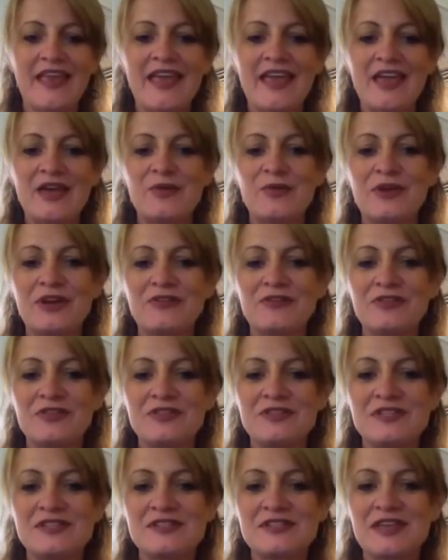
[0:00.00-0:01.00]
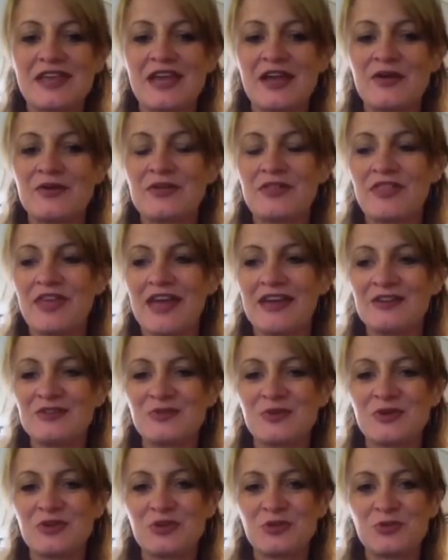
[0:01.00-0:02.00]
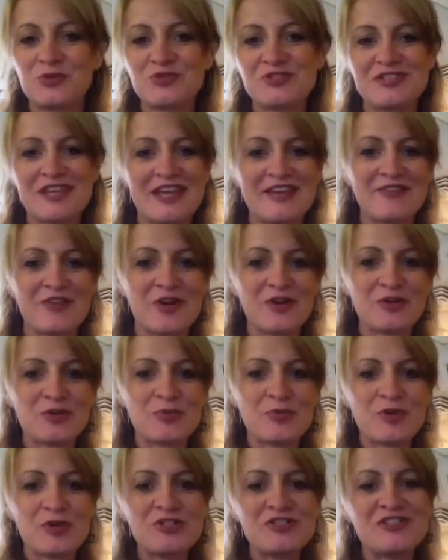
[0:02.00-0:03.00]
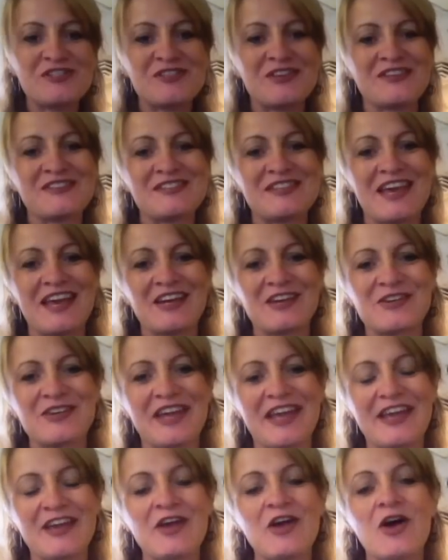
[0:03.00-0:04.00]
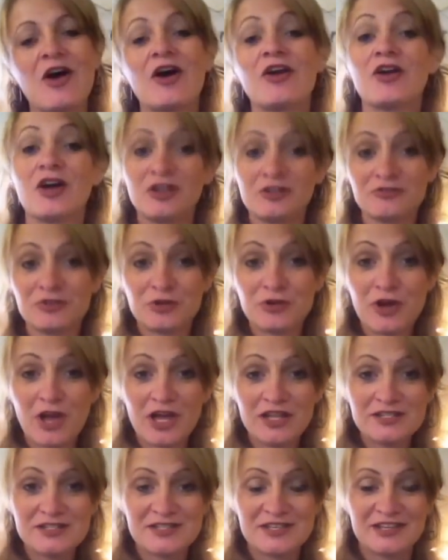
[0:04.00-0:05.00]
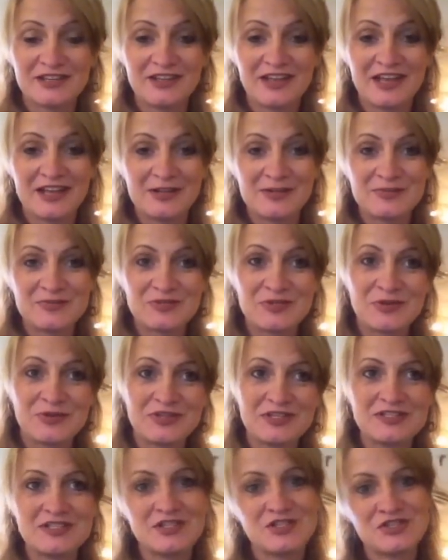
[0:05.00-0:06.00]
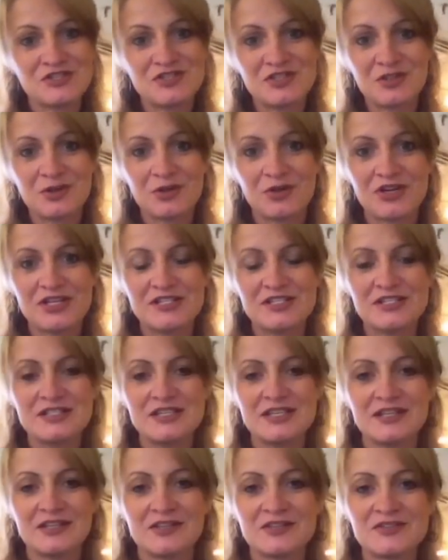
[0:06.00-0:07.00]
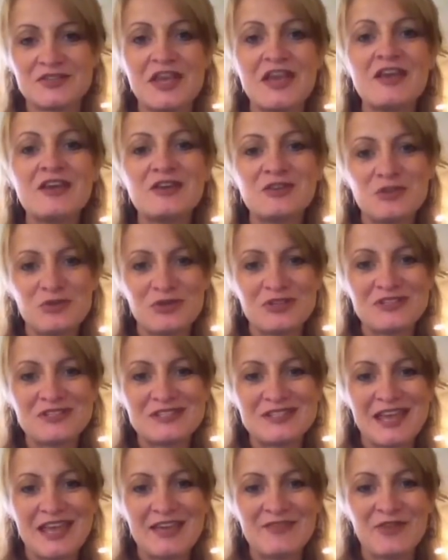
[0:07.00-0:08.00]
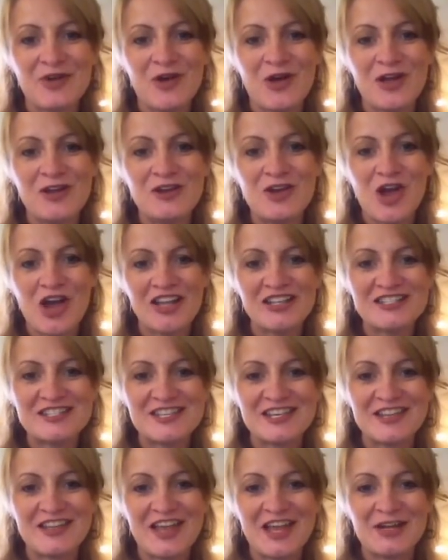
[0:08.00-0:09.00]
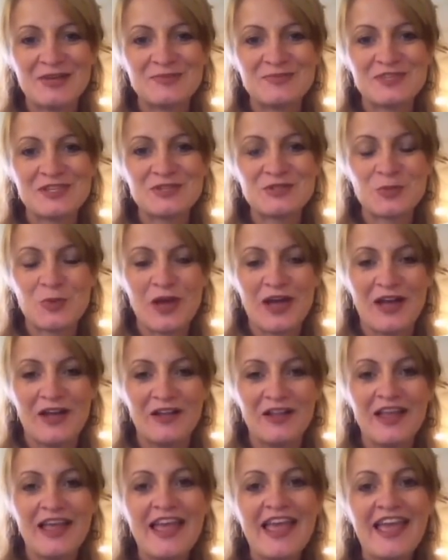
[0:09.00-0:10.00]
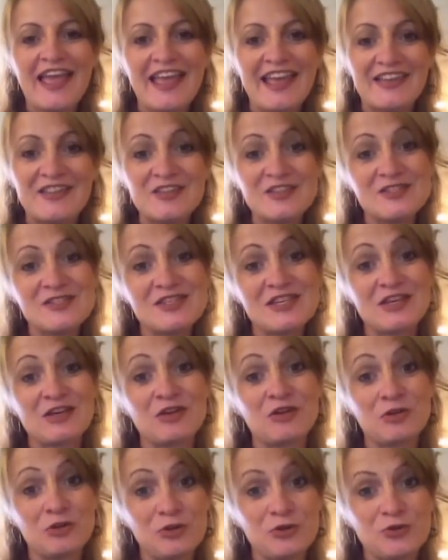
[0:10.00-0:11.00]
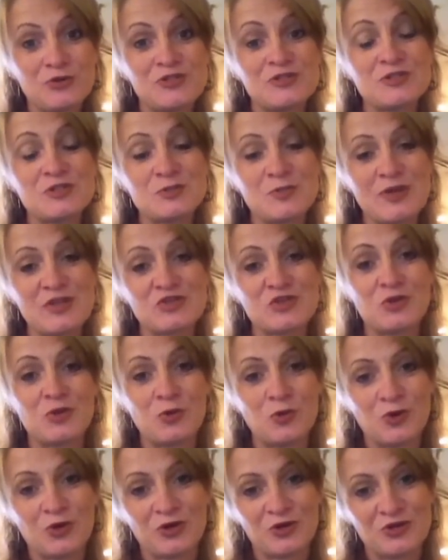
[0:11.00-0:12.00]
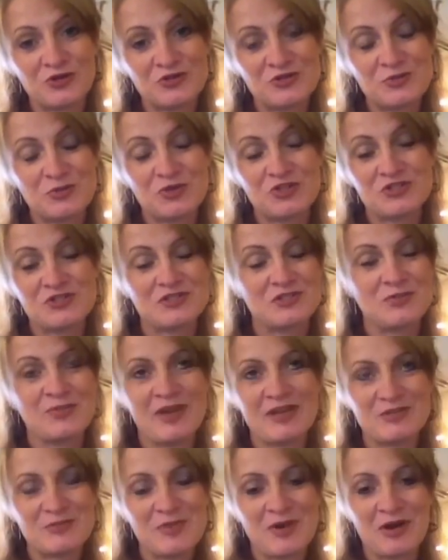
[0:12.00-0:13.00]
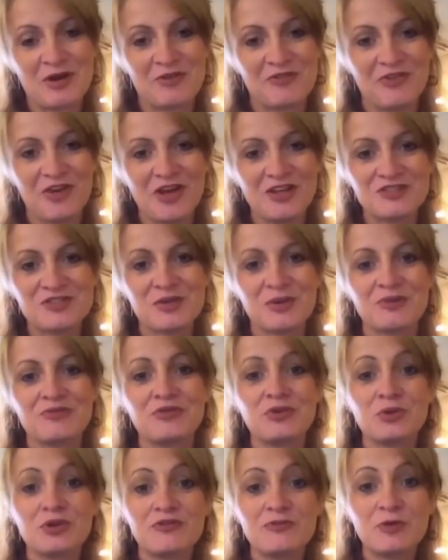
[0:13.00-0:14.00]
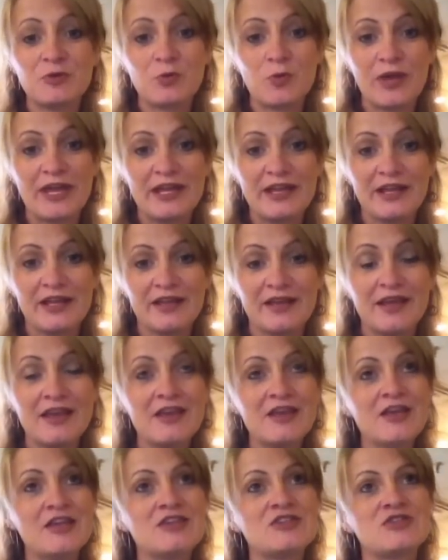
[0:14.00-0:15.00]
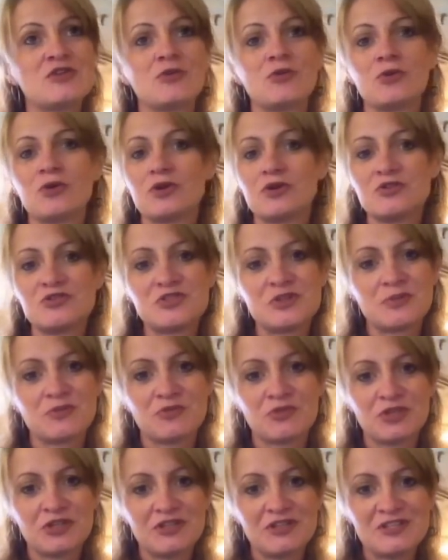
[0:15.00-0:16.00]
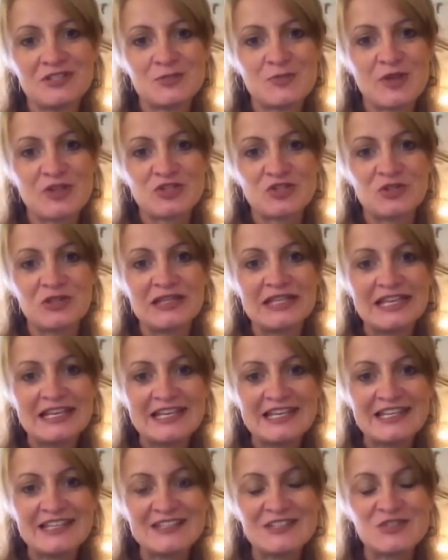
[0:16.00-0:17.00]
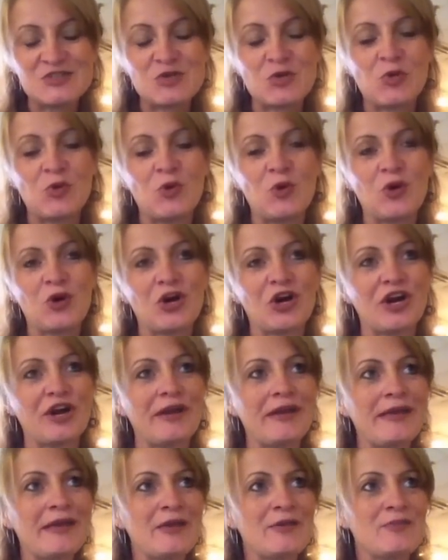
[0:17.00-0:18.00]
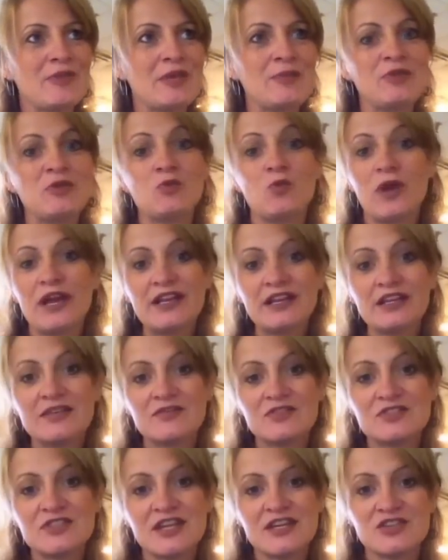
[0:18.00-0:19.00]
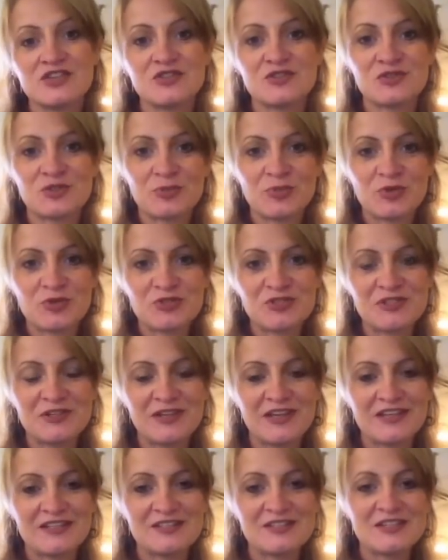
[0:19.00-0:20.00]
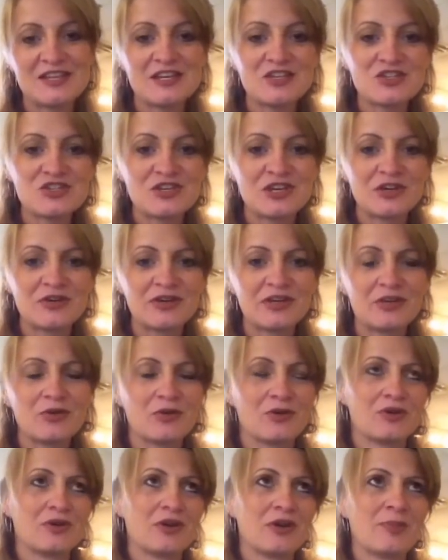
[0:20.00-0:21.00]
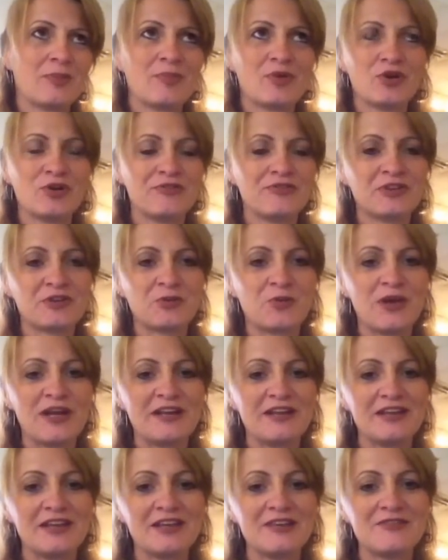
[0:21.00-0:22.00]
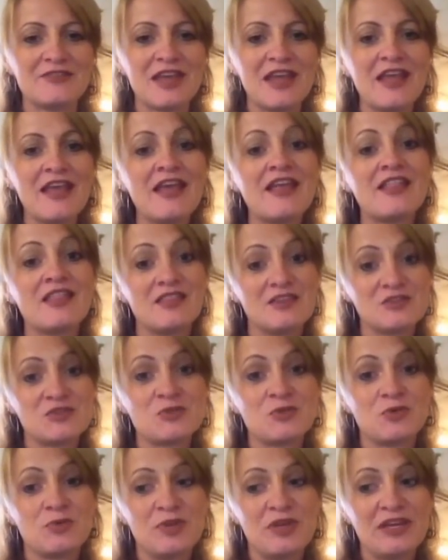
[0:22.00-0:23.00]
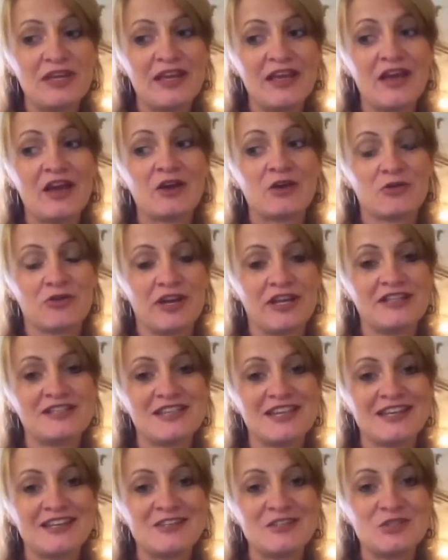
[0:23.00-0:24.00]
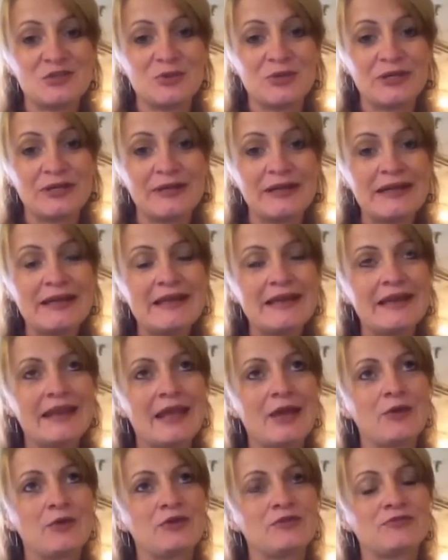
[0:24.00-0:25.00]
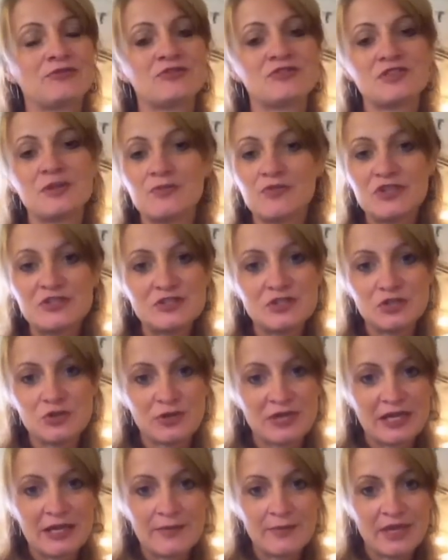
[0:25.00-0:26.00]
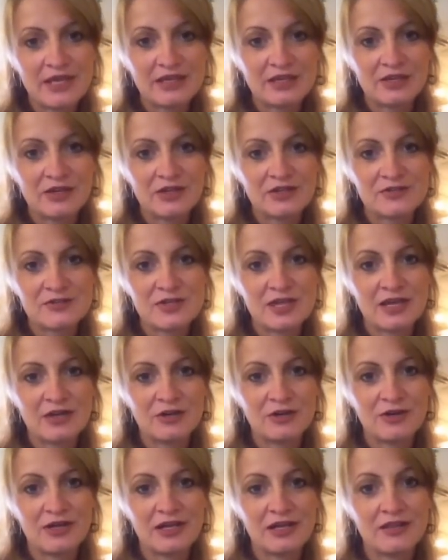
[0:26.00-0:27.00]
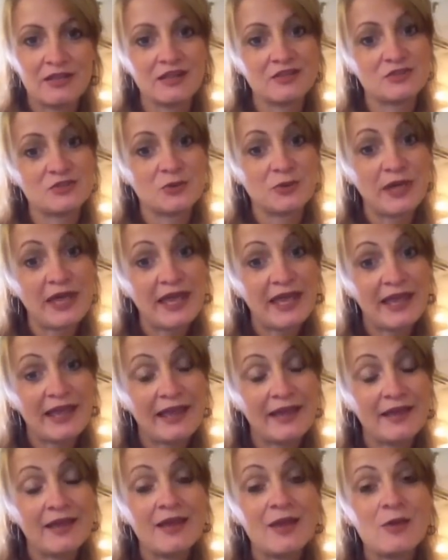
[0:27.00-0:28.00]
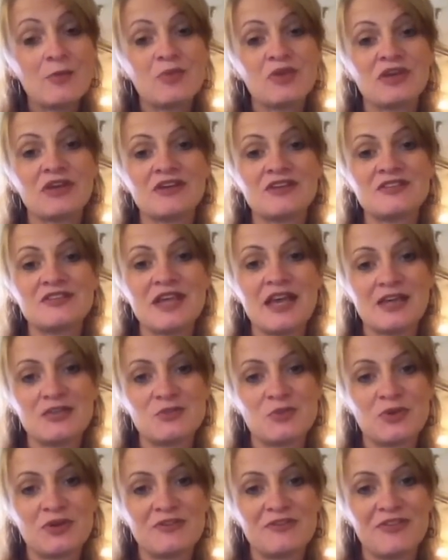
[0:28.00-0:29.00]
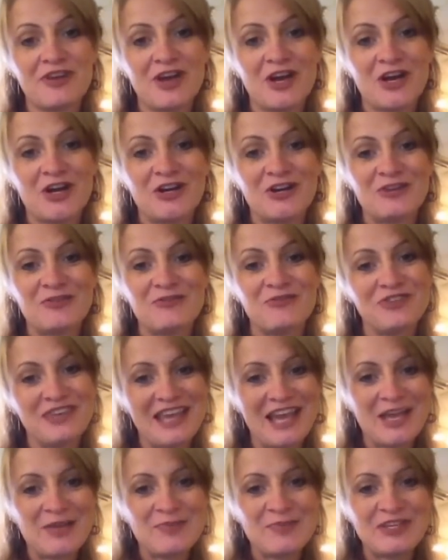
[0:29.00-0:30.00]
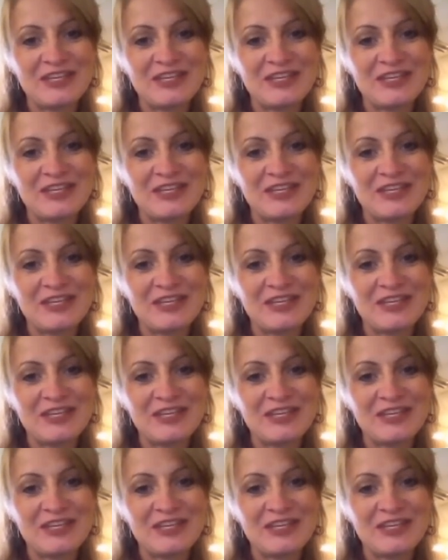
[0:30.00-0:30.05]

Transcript: And whatever the discount, that is what you will save on your purchase on Saturday on all of your non-sale items. So in addition to the crazy deals, you can save on non-sale items as well. And this includes special orders, which is the best part of all. So if you have been waiting to order some really special linens or maybe wedding invitations or personalized stationery or a perfect wedding gift, this will be a great day to do it. Now, if for some reason you can't make it on Saturday, that's okay, because as one of our VIP